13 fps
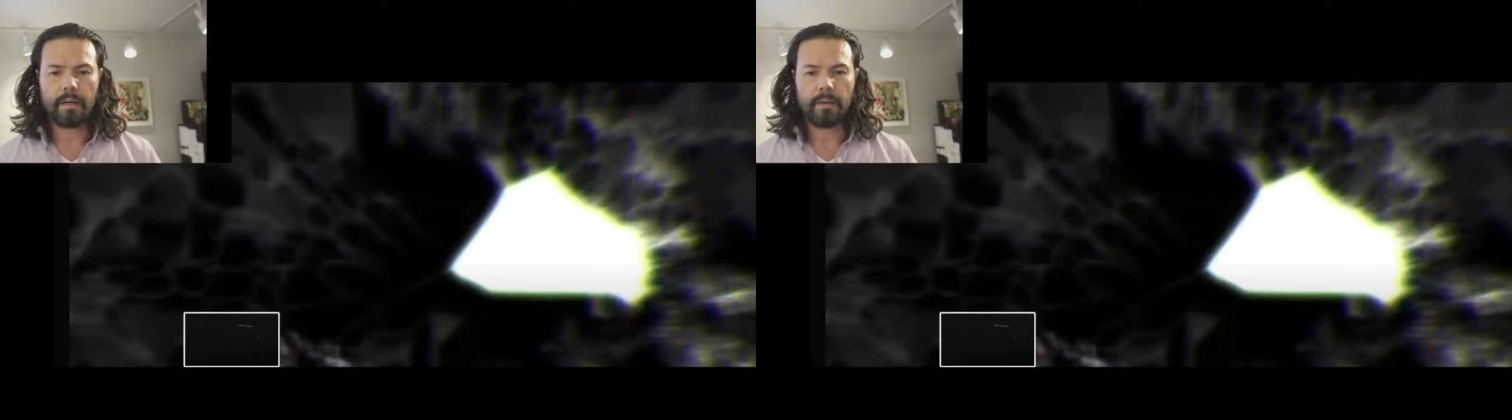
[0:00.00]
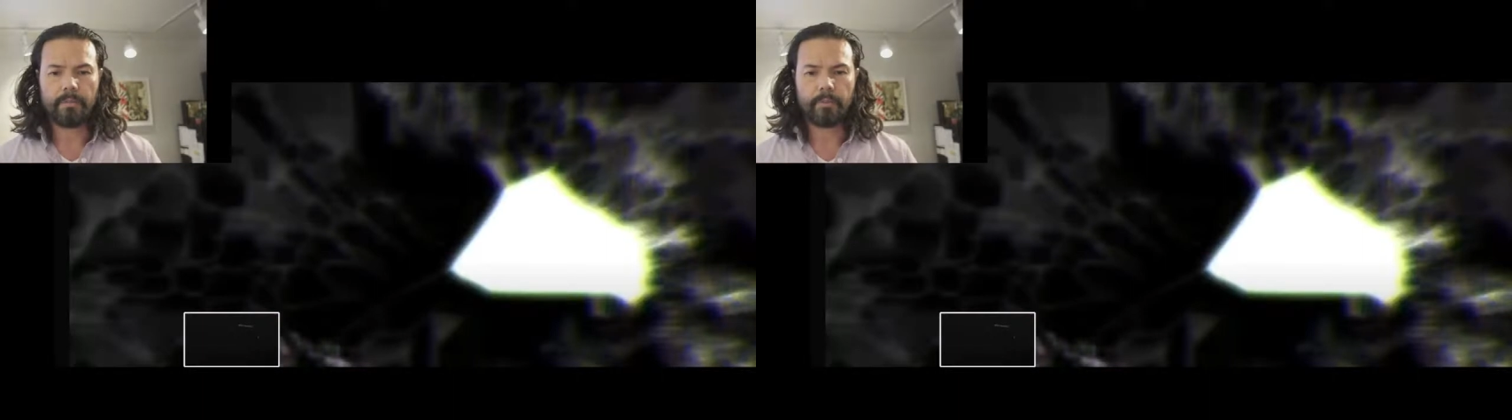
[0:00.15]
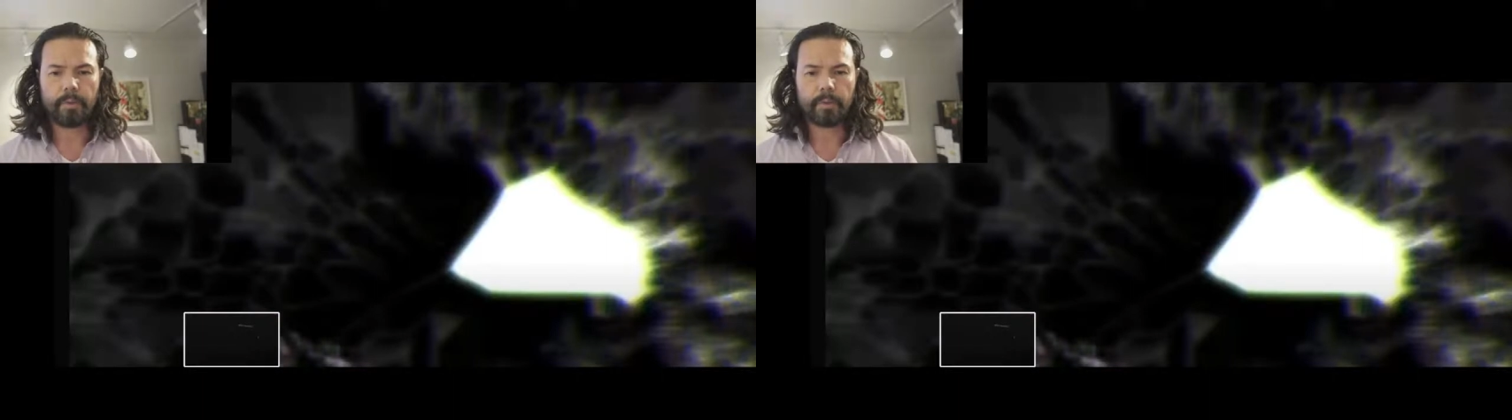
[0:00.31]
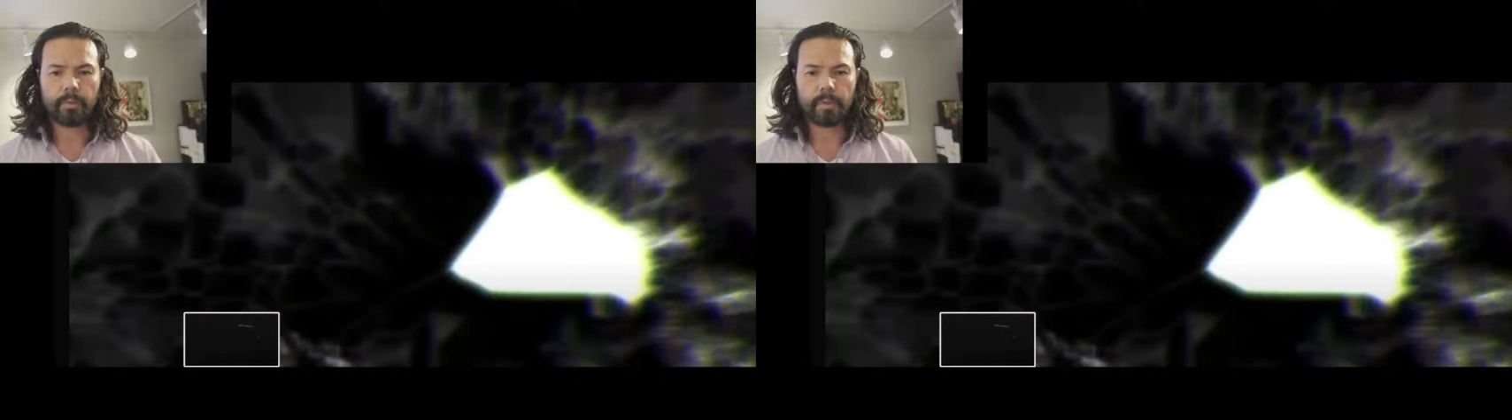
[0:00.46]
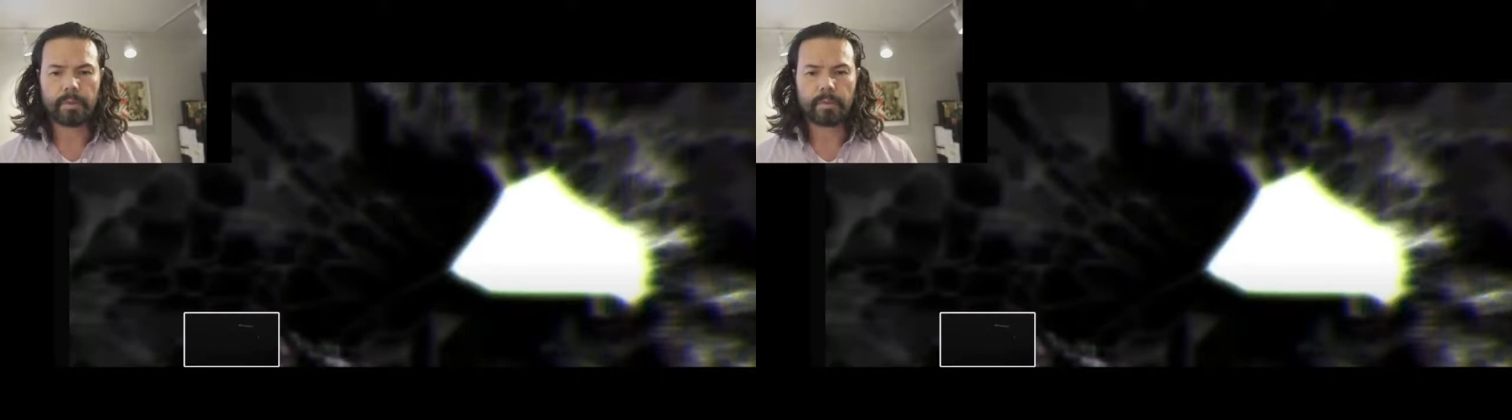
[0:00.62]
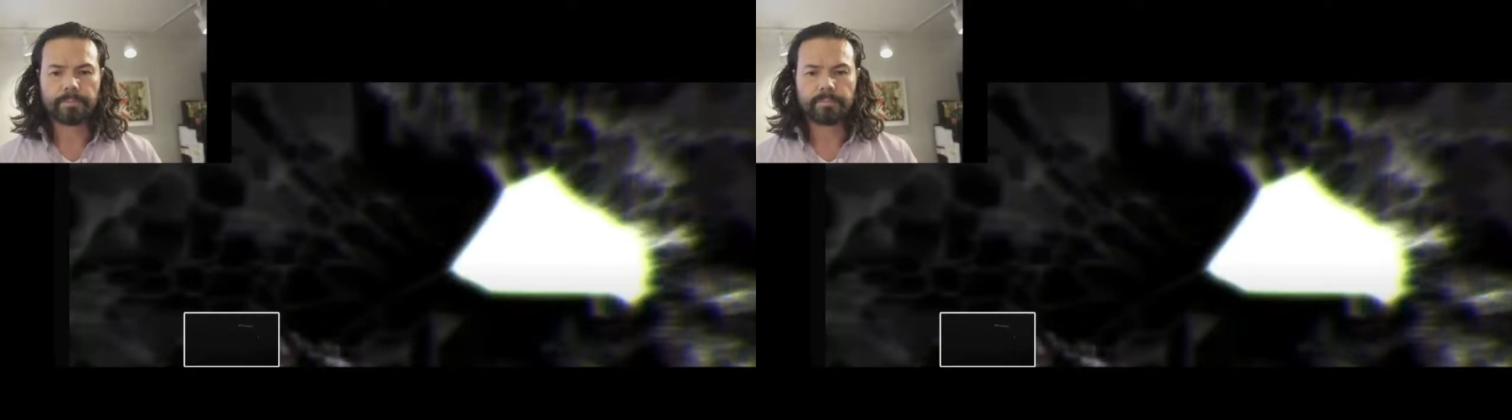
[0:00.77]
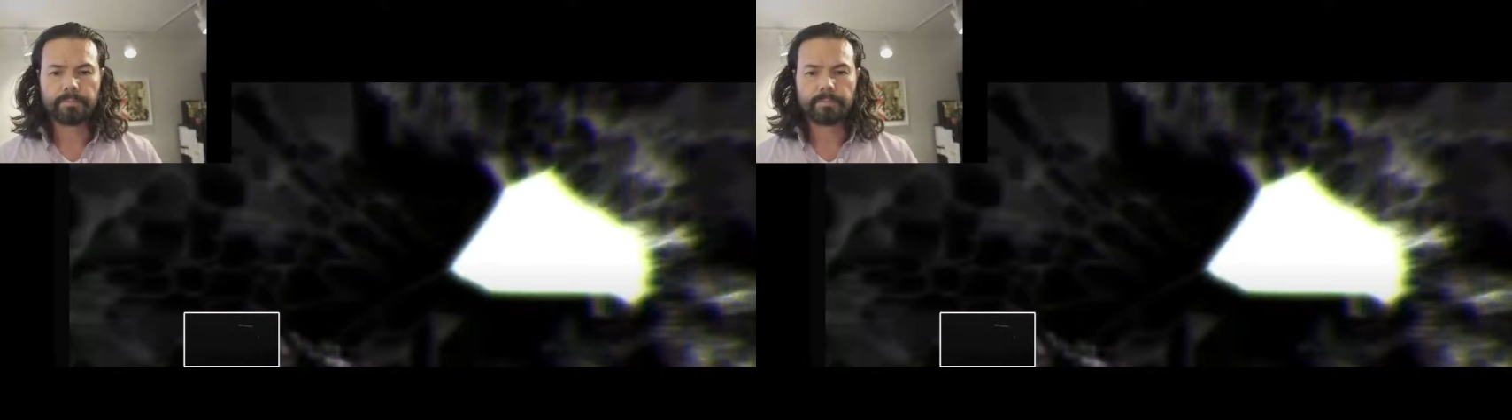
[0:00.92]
for your work.